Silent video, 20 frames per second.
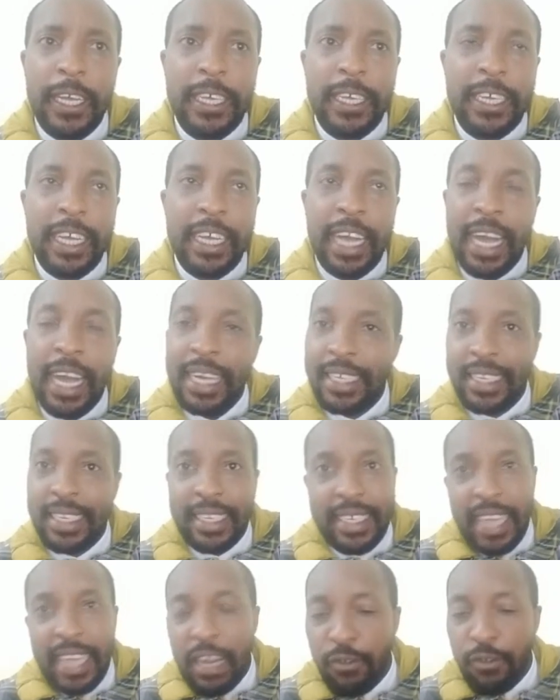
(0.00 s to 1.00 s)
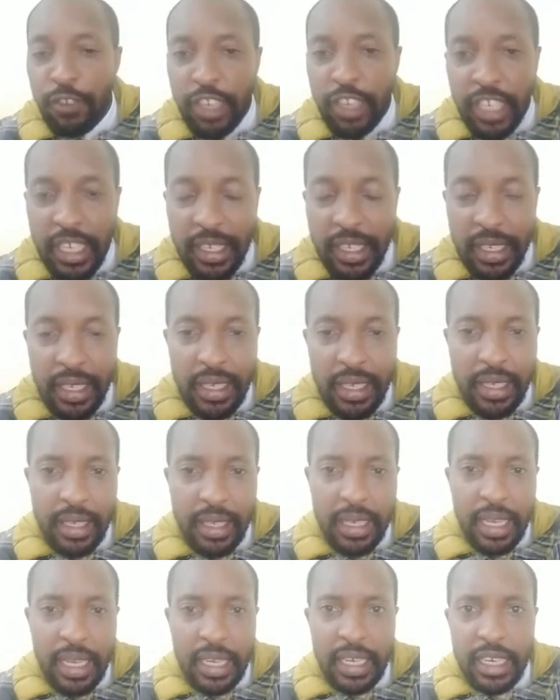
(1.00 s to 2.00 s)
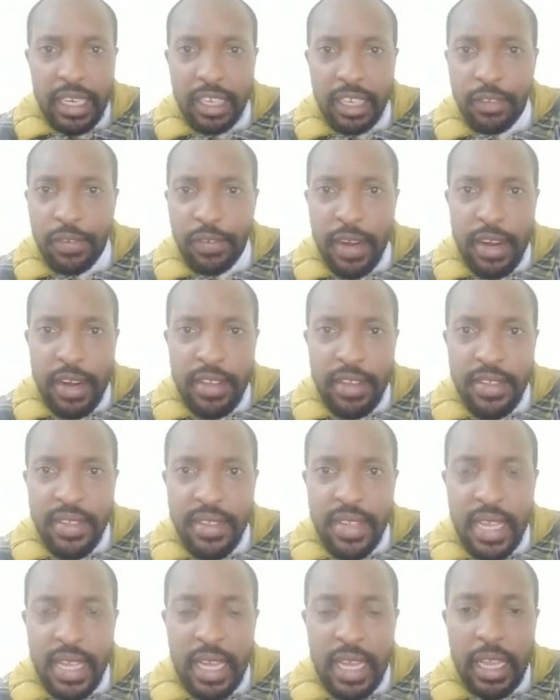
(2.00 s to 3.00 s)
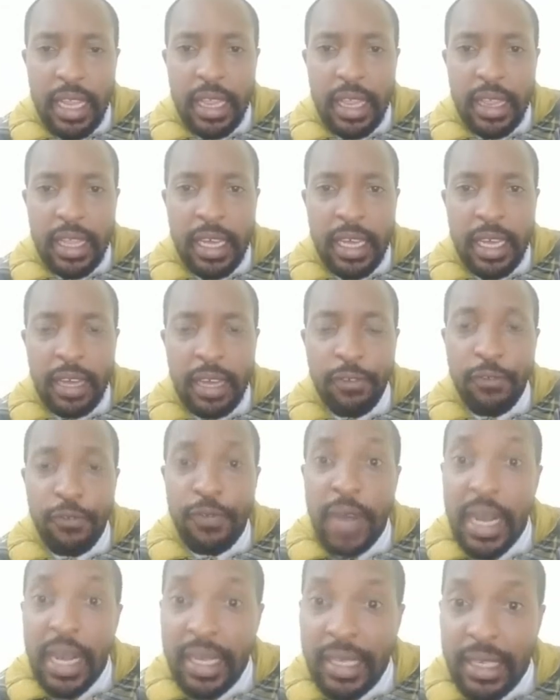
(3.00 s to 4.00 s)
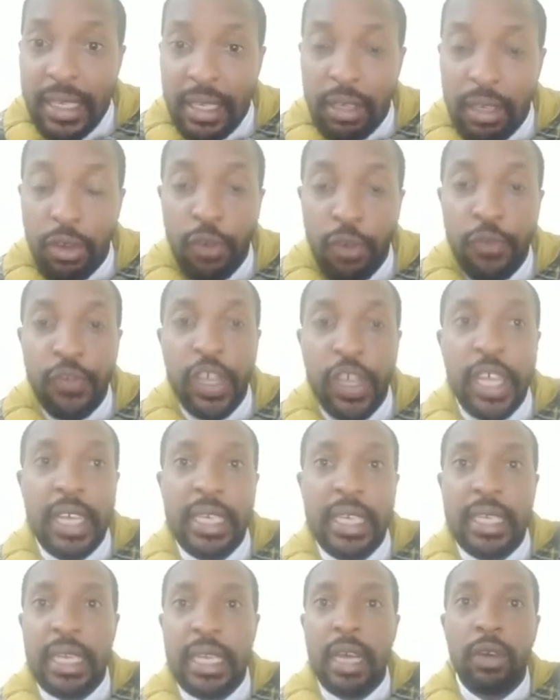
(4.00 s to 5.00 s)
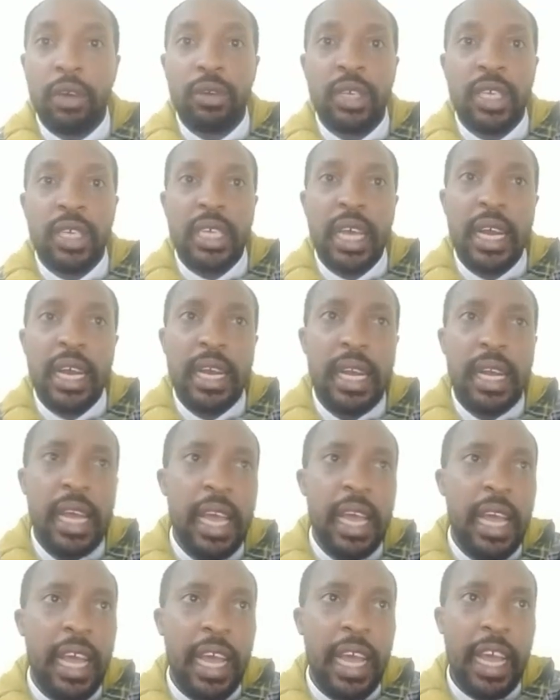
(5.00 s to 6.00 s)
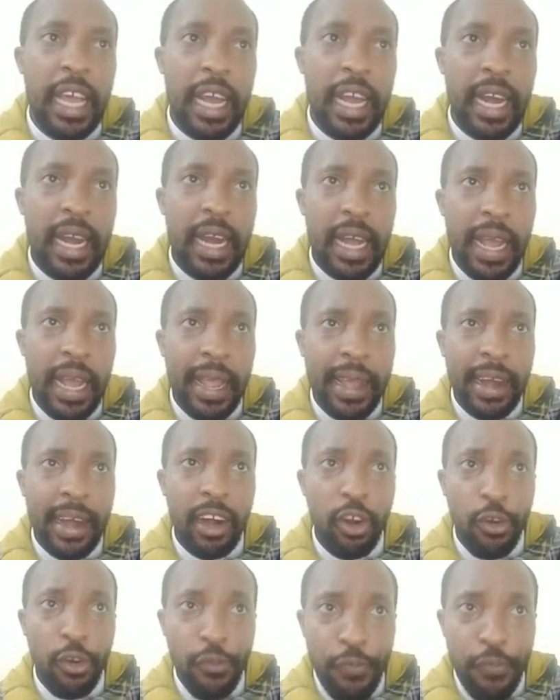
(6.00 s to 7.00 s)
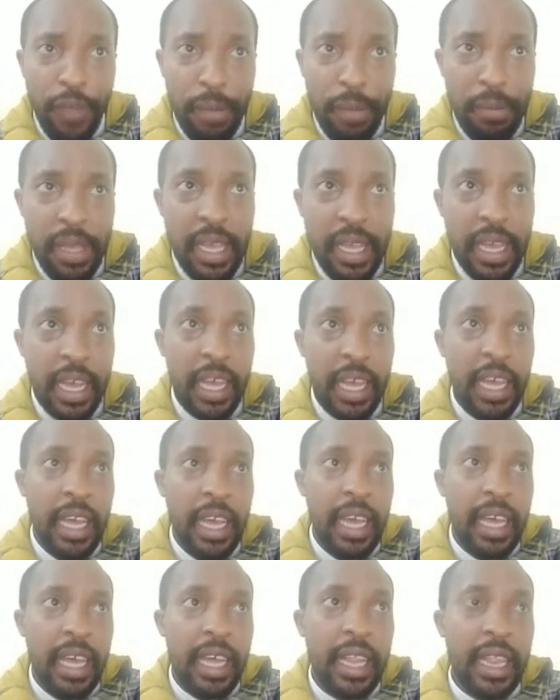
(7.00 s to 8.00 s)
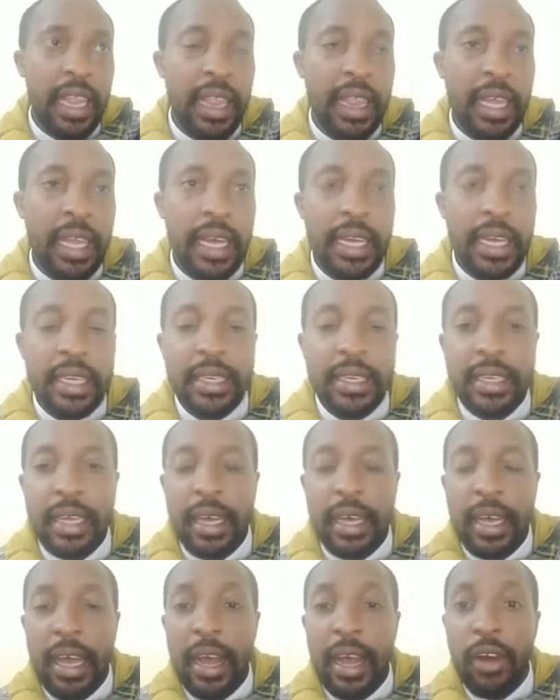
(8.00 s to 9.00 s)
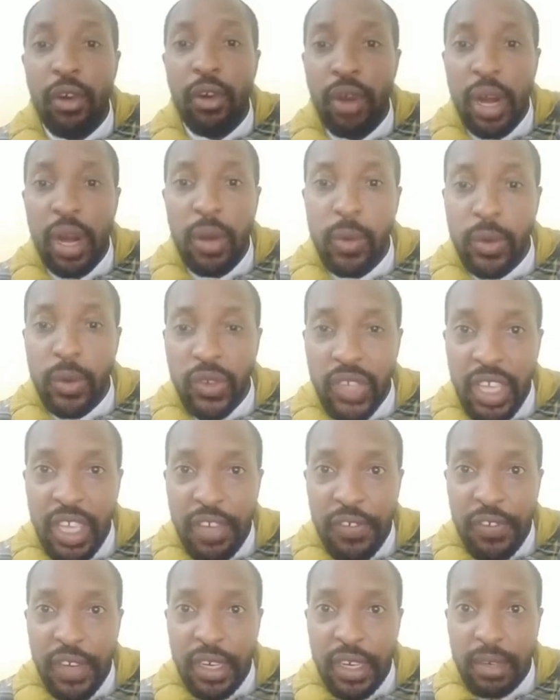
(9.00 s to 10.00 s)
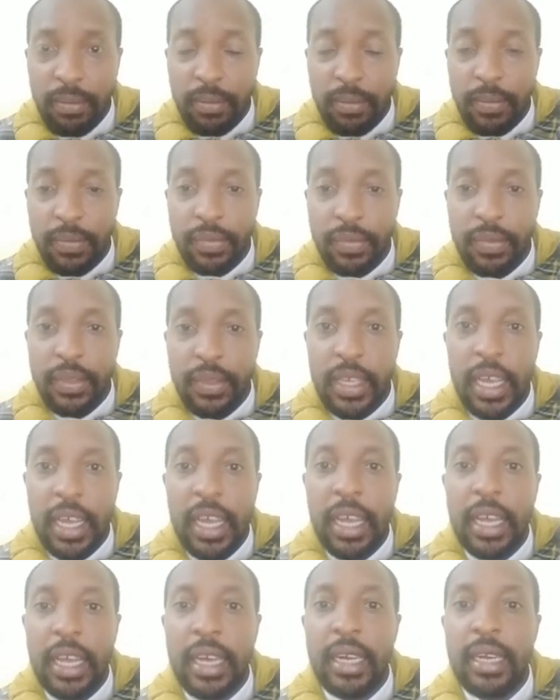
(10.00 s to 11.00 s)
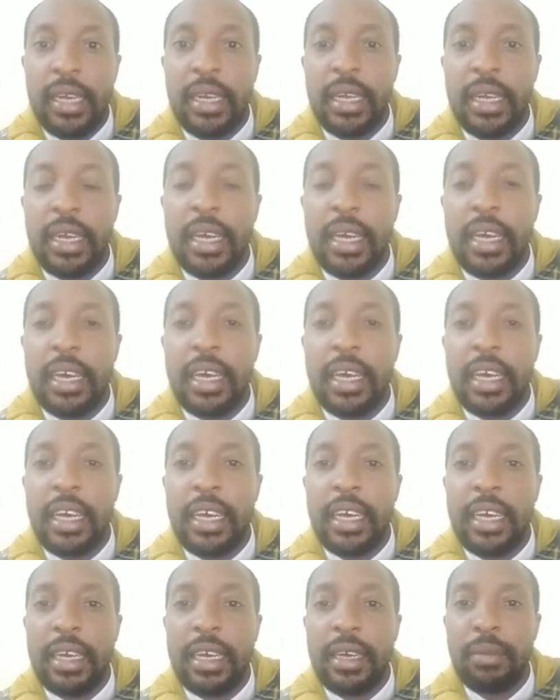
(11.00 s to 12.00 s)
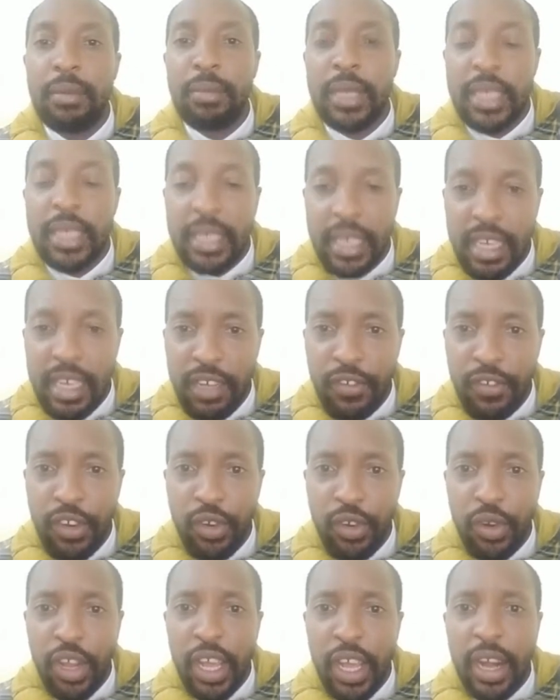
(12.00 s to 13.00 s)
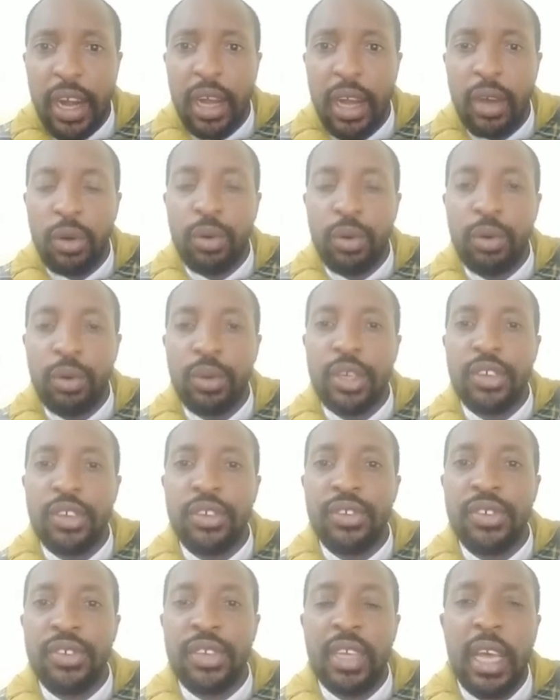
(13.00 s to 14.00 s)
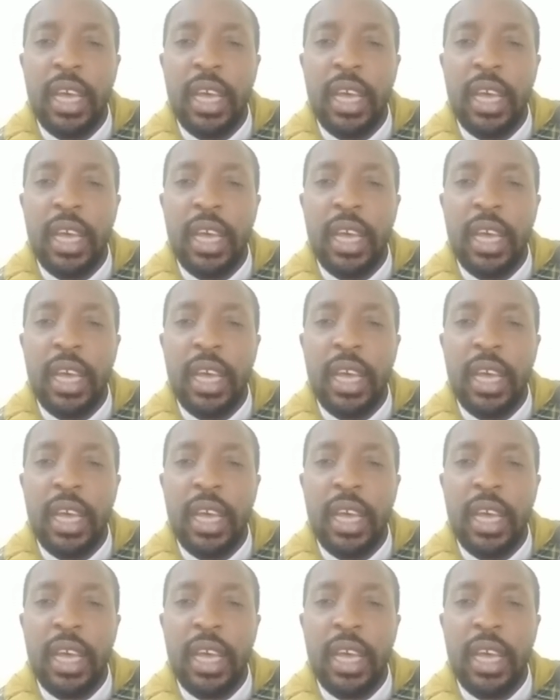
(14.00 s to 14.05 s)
has served justice in as far as the facts of the case are concerned, and I can confirm here that an order was given, and Mr. David Ongera, who is